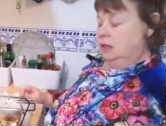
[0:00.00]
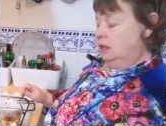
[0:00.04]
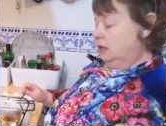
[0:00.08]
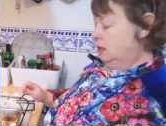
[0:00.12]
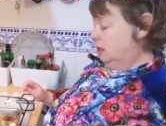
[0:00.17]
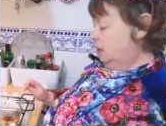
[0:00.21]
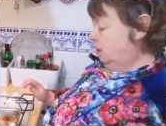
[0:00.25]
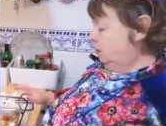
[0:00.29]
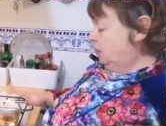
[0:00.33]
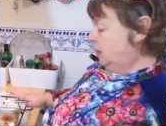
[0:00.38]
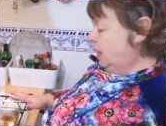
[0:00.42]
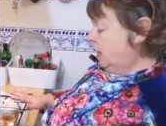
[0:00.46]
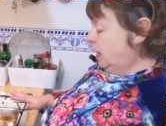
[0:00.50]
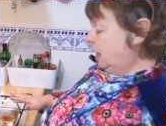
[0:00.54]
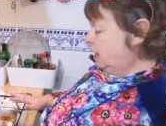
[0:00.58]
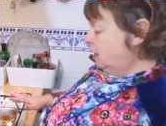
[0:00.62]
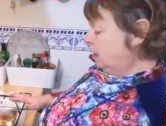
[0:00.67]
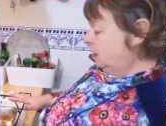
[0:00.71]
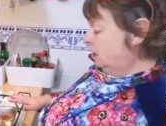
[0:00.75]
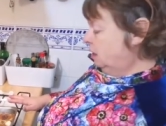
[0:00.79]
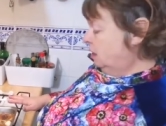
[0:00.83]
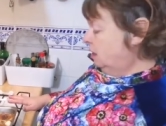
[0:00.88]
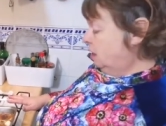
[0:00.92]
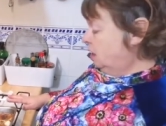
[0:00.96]

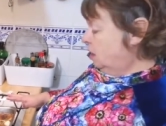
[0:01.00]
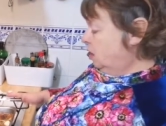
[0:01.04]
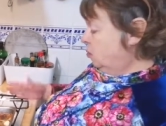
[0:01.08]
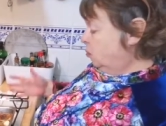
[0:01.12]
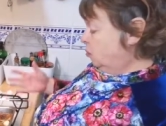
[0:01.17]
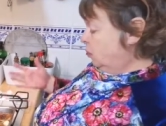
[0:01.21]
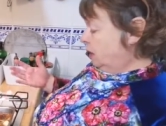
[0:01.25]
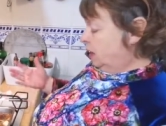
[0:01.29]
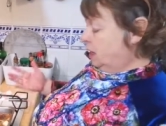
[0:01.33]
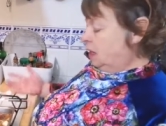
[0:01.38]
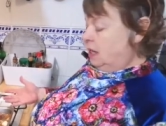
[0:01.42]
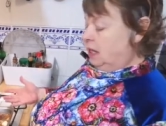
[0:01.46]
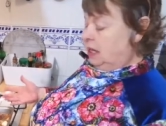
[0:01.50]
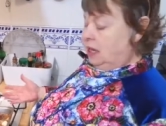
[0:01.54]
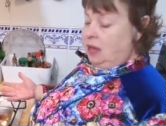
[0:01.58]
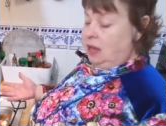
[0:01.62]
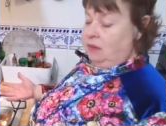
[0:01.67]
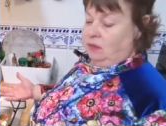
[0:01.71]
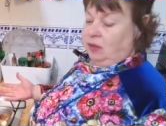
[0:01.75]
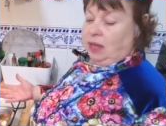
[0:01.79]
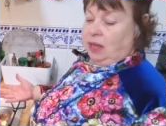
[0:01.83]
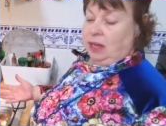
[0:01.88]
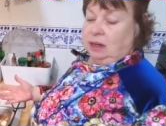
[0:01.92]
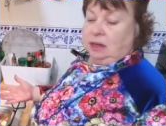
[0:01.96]
Okay, we're going to
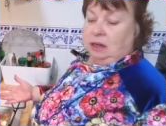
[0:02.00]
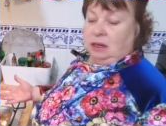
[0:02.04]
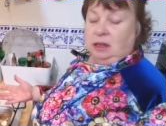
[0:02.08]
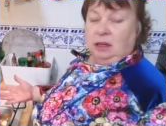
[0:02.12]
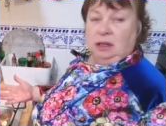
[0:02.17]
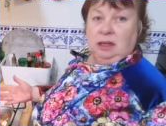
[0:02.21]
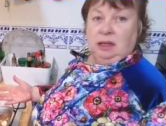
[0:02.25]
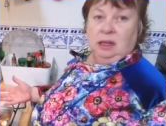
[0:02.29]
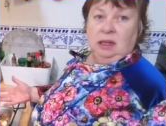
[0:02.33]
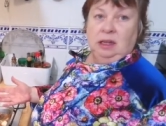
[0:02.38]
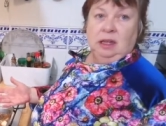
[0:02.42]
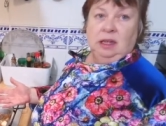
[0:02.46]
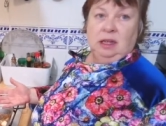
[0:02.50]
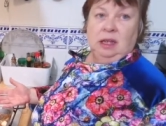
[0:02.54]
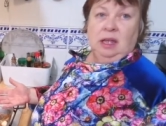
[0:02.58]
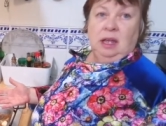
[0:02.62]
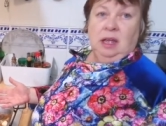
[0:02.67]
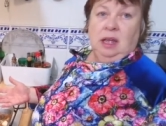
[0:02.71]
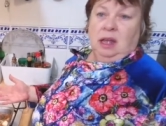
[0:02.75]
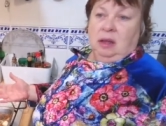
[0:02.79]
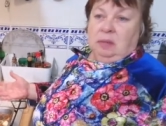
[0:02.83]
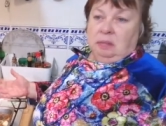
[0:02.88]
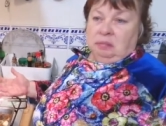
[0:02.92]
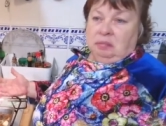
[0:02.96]
give it
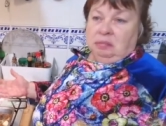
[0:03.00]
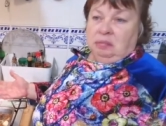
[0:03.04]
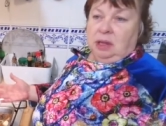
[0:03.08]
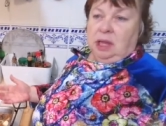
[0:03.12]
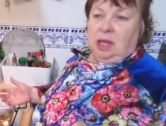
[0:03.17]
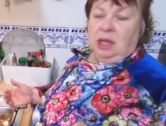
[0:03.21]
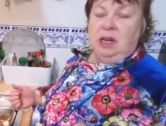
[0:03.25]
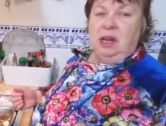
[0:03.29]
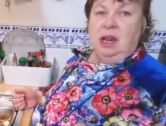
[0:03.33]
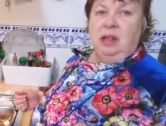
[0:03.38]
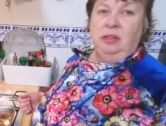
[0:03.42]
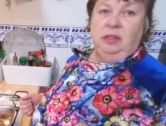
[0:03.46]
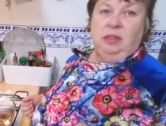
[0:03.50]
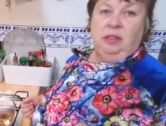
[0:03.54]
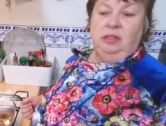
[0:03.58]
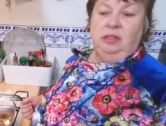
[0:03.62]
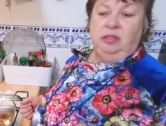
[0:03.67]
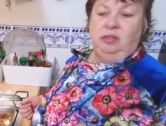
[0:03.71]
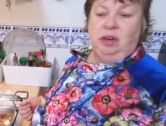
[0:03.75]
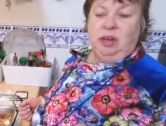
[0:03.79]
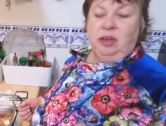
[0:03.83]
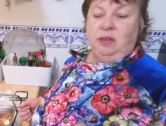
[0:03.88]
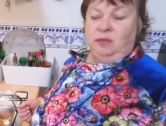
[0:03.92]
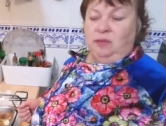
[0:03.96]
another
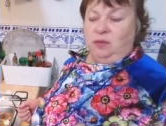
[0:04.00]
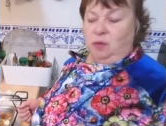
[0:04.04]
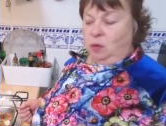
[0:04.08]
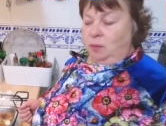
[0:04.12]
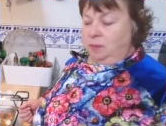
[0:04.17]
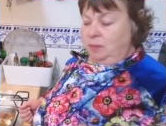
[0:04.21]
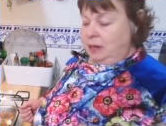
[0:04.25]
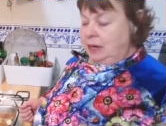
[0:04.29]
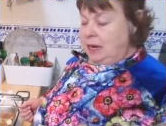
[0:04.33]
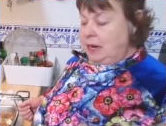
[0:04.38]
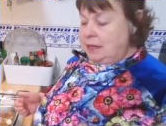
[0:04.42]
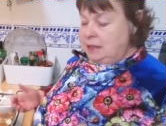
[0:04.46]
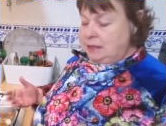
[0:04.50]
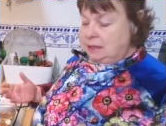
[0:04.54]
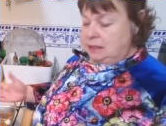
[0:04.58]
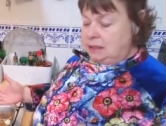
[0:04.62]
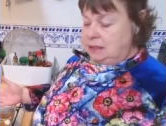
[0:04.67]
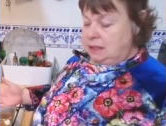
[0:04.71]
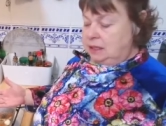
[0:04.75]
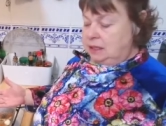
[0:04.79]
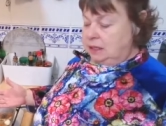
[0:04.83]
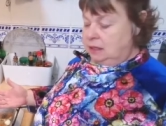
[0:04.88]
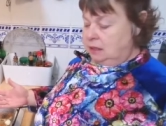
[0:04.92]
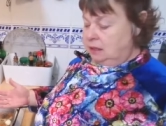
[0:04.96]
3 or 4
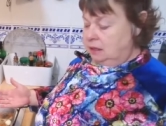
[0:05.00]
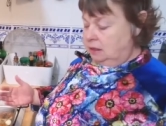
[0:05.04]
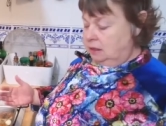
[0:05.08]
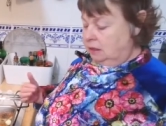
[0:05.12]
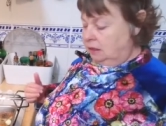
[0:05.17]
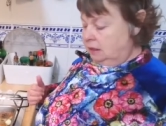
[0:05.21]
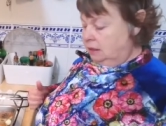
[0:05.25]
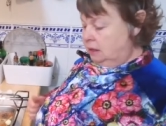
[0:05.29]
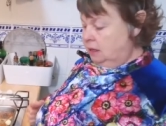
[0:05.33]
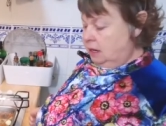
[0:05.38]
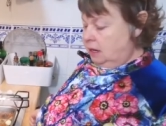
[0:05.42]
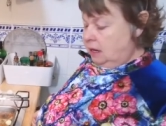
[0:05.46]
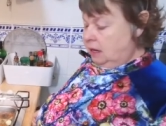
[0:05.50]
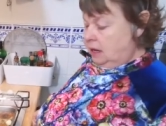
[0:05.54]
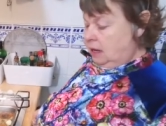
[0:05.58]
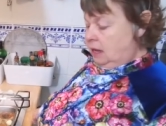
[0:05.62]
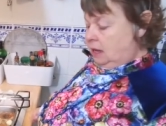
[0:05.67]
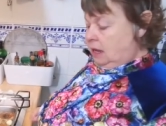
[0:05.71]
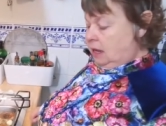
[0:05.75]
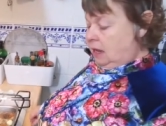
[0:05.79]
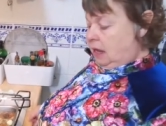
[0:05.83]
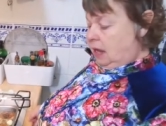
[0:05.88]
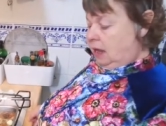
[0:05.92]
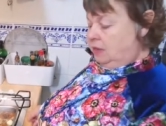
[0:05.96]
minutes,
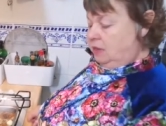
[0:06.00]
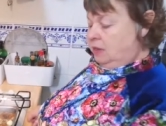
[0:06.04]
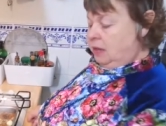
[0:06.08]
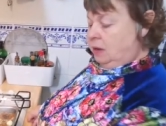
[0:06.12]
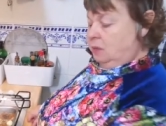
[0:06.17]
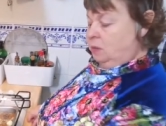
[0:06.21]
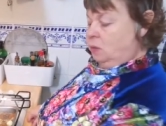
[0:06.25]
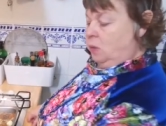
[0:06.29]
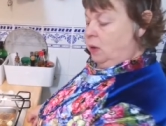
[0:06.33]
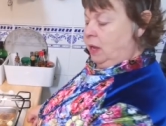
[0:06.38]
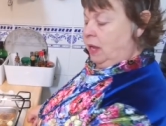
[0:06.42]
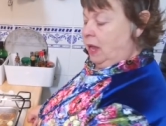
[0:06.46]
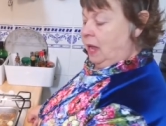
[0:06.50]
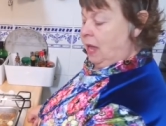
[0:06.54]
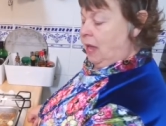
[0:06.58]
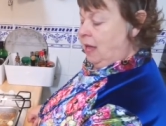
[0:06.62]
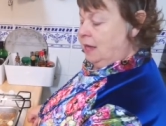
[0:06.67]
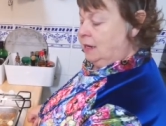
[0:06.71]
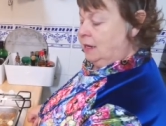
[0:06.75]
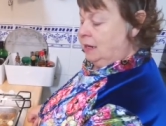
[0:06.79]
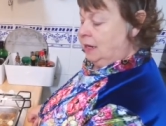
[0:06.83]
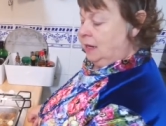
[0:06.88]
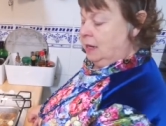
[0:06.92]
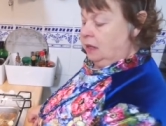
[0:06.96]
and then we're
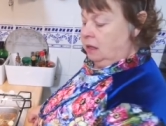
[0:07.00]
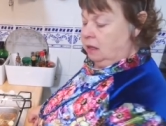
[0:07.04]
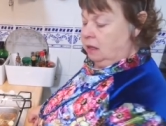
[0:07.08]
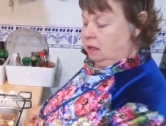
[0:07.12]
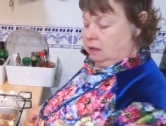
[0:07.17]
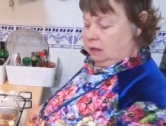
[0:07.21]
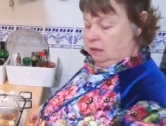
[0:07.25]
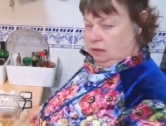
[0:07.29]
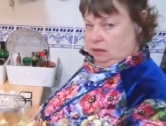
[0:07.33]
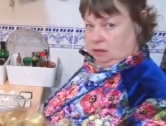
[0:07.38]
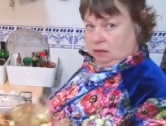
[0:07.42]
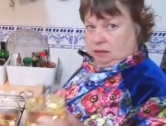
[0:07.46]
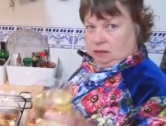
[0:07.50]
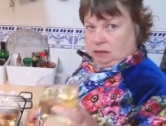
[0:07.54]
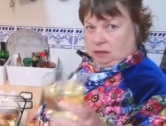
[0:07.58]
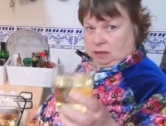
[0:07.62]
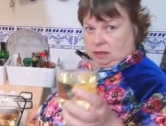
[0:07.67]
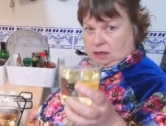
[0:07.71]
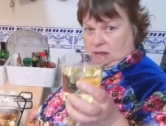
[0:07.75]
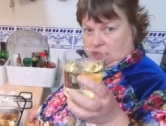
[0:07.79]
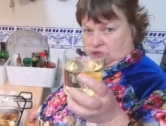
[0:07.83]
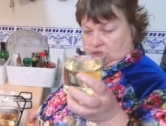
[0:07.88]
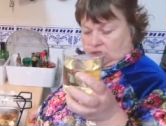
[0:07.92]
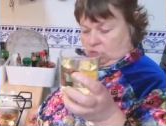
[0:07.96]
adding
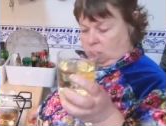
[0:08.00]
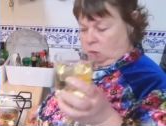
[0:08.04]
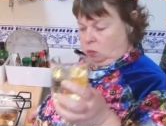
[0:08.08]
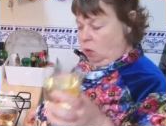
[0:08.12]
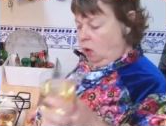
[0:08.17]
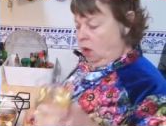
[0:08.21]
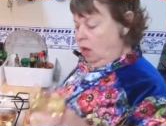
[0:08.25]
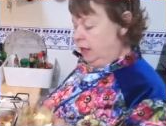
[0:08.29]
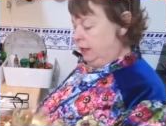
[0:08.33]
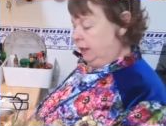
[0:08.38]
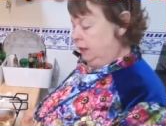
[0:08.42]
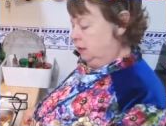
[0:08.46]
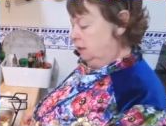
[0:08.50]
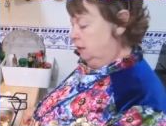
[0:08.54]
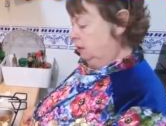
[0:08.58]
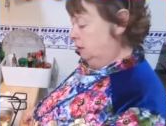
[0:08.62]
the wine.